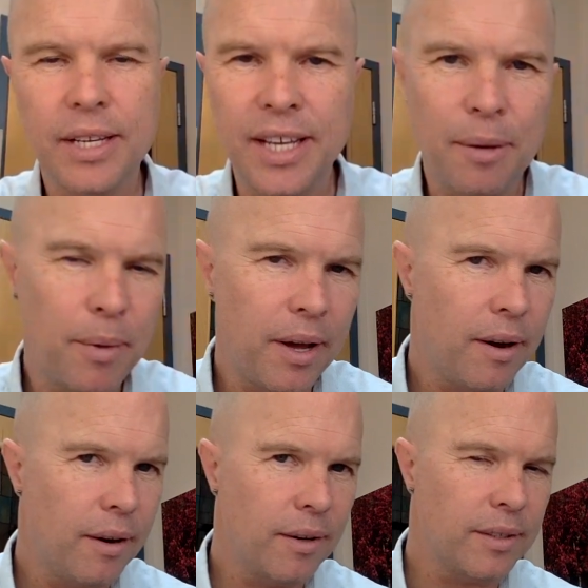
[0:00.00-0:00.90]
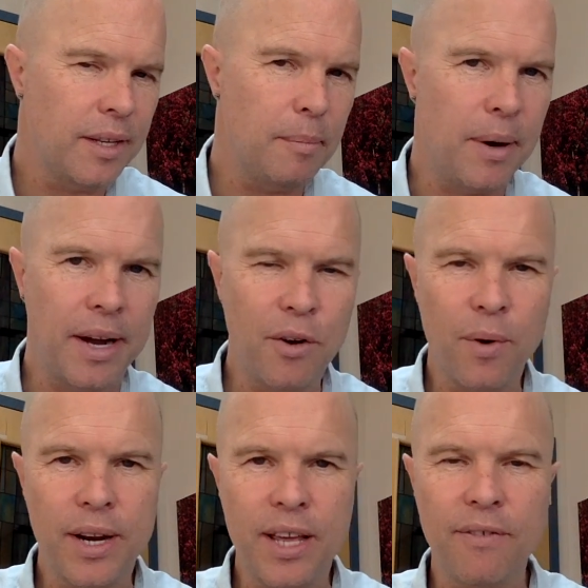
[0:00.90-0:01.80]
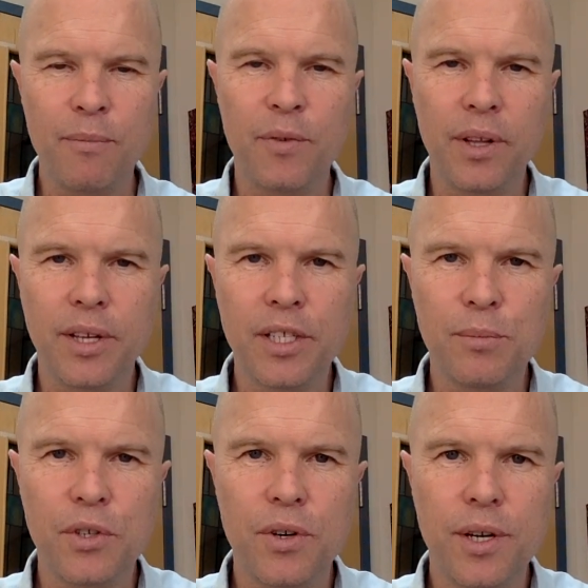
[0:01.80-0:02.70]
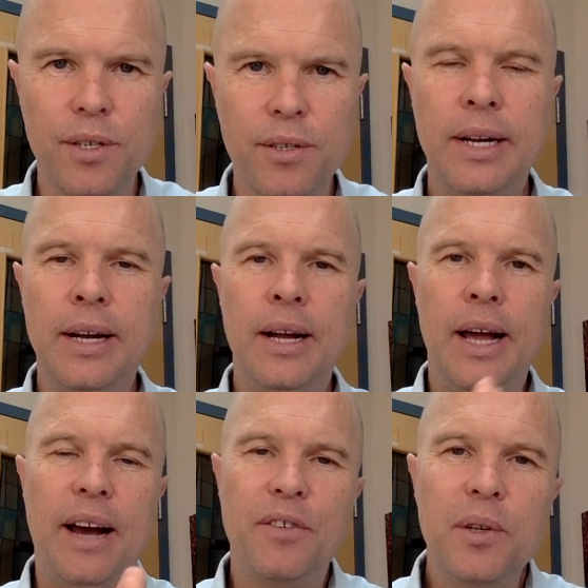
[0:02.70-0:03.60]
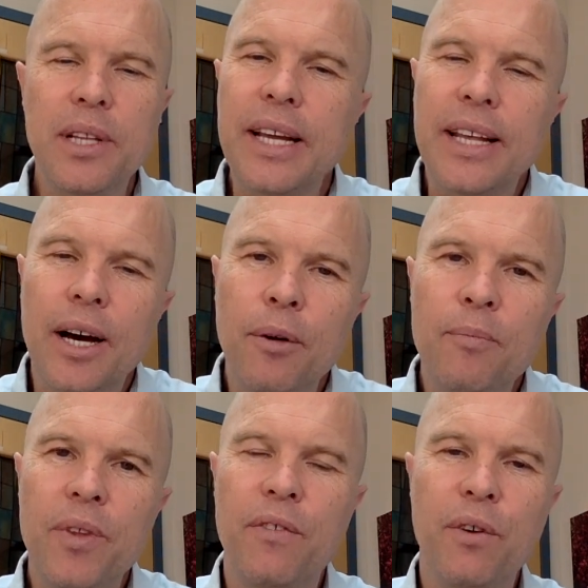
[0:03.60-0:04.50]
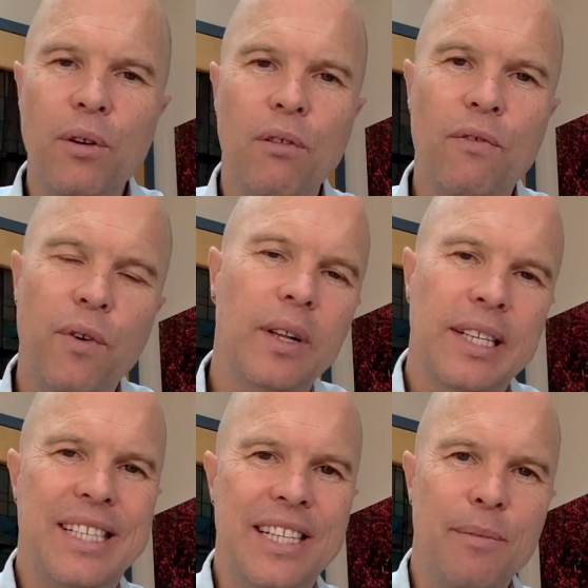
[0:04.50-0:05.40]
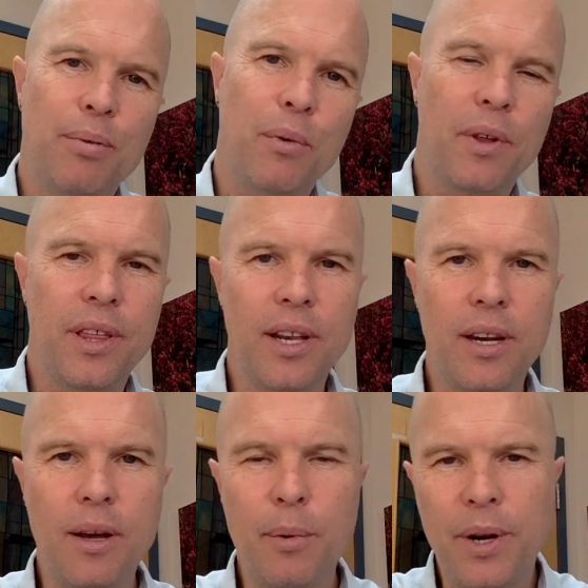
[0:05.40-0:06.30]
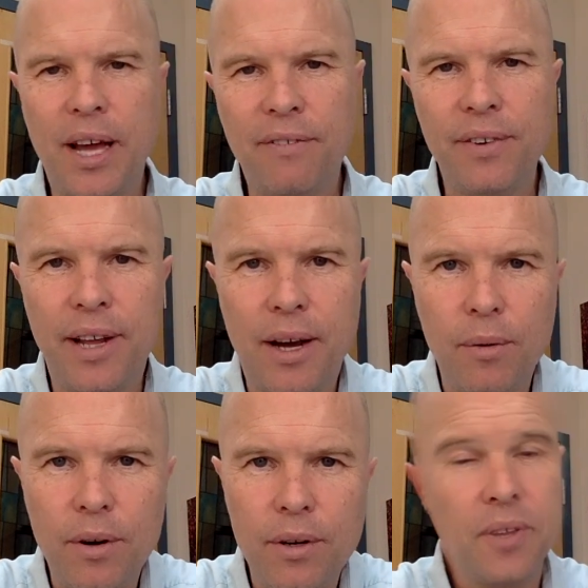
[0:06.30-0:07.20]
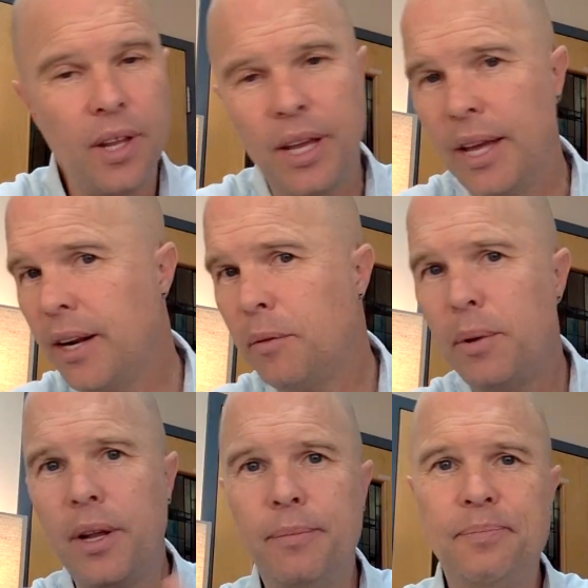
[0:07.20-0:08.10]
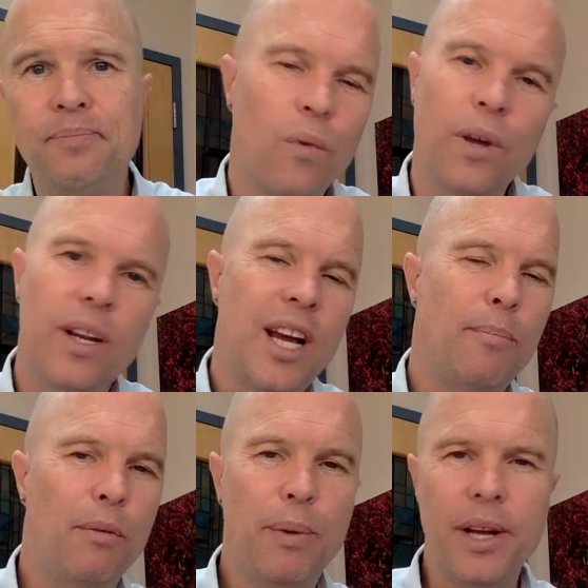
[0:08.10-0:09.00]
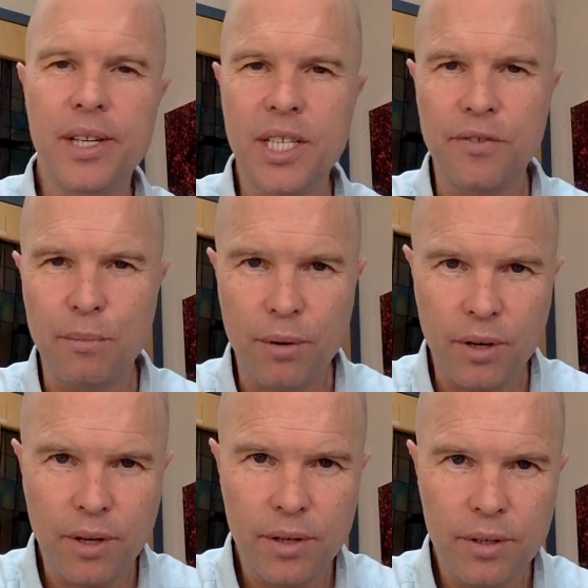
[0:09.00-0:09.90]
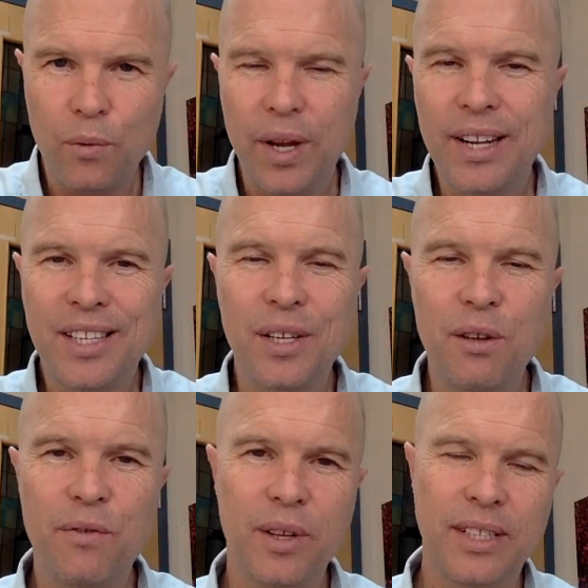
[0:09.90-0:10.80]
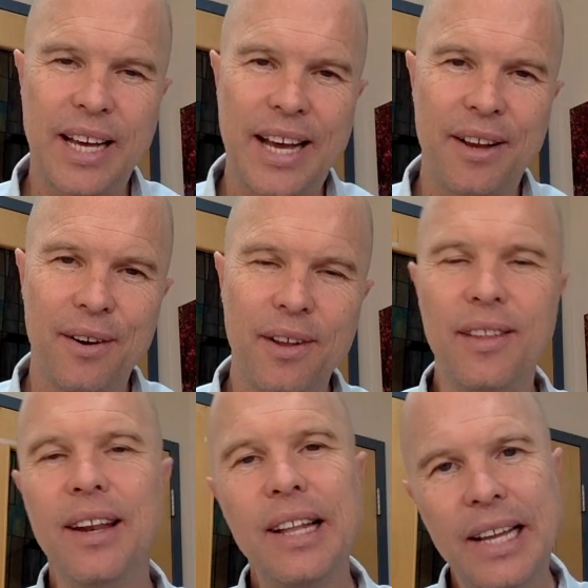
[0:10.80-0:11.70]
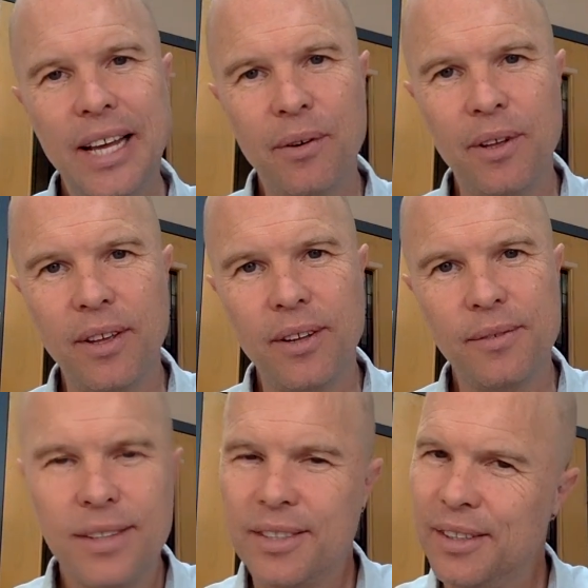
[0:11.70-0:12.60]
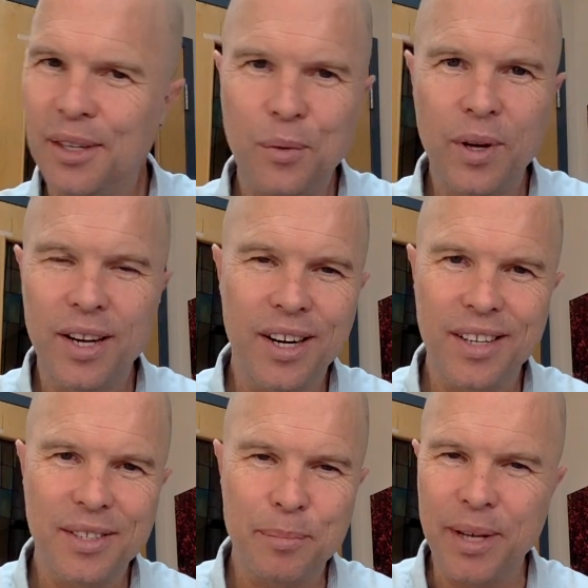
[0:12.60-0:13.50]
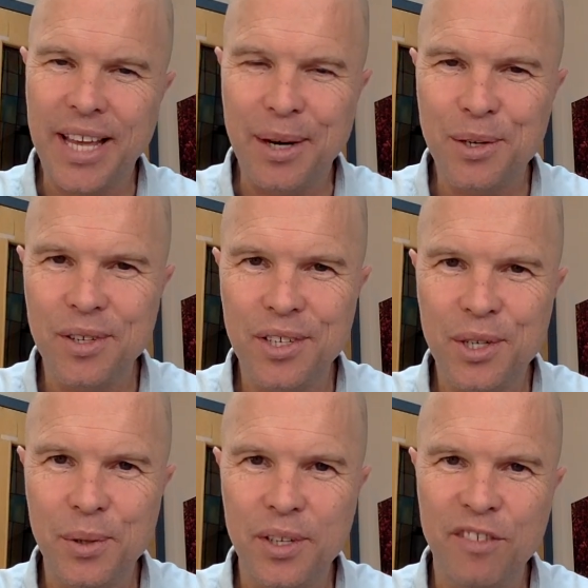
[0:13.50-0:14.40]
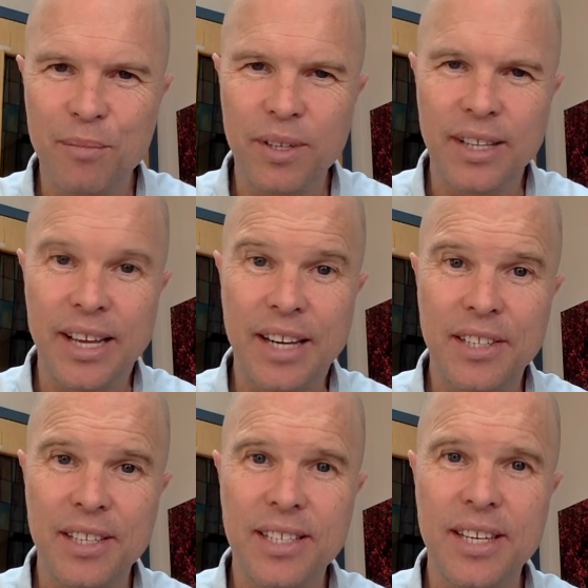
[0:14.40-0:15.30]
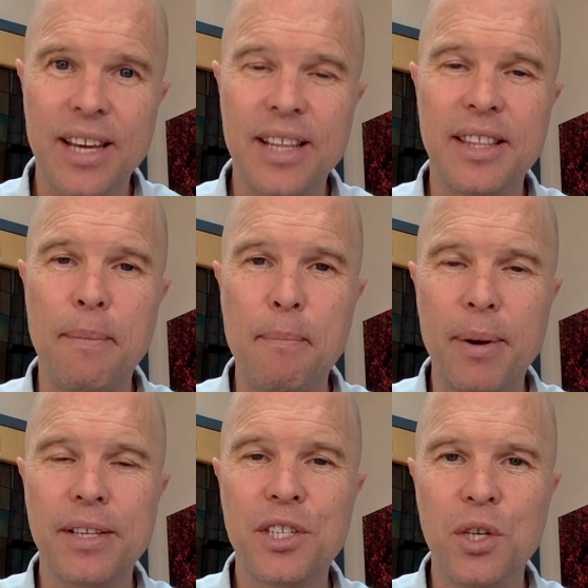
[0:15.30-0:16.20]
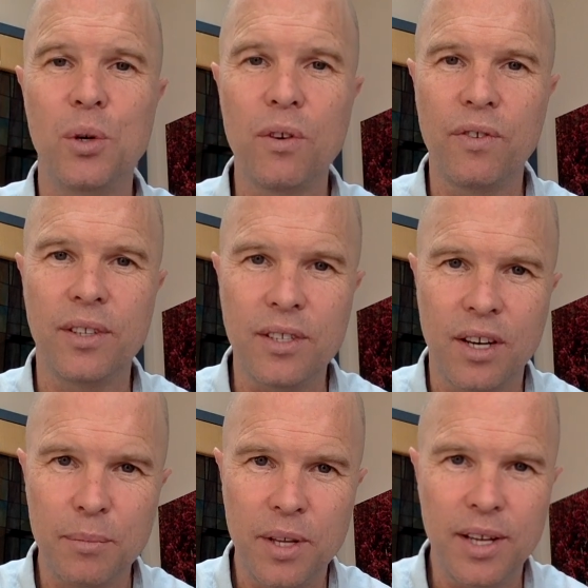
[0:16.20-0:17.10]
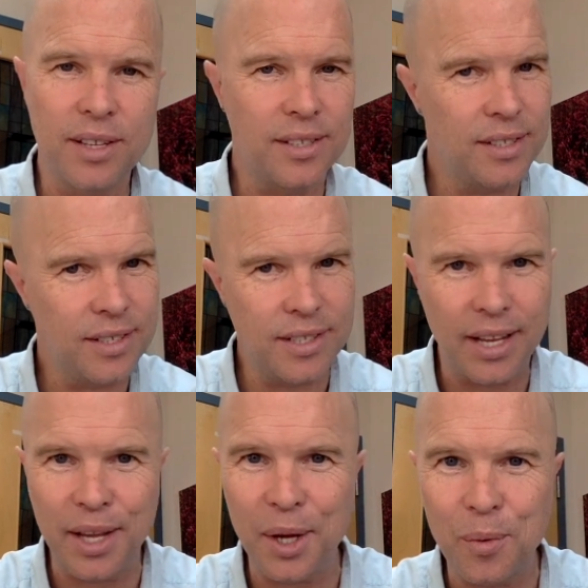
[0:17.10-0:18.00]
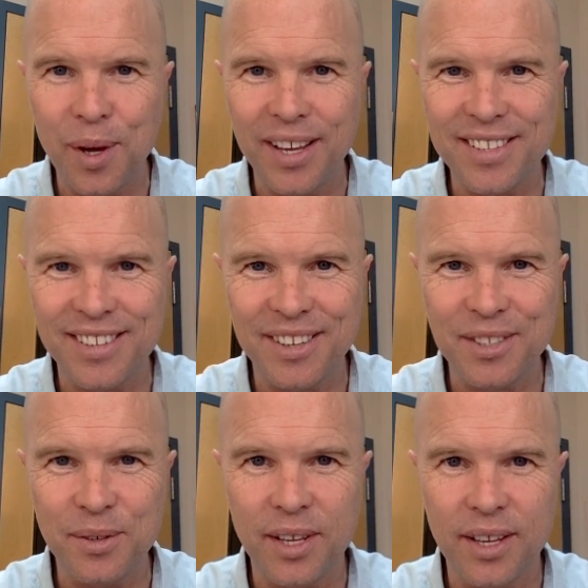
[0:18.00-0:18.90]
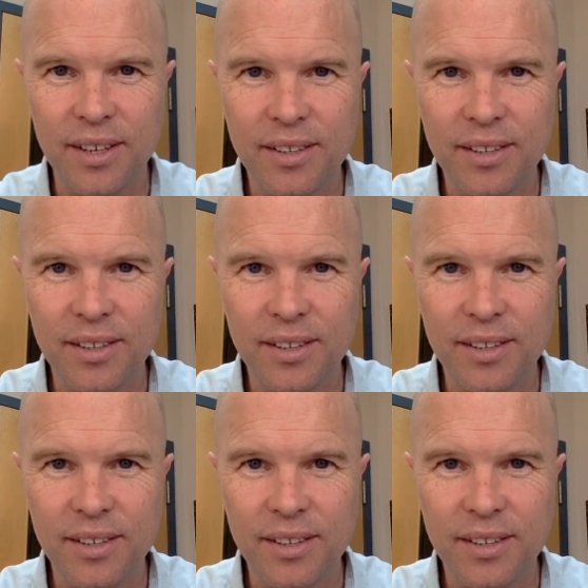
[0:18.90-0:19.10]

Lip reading: get my heart and mind ready if I'm feeling some stress. After you lay down, if you don't fall asleep within about half an hour, get out of bed. Read a couple pages of a book. Read until you feel tired and then lay down again. It's a little weird, it's a bit counterintuitive, but they actually say that the best cure for insomnia is staying awake as long as you can.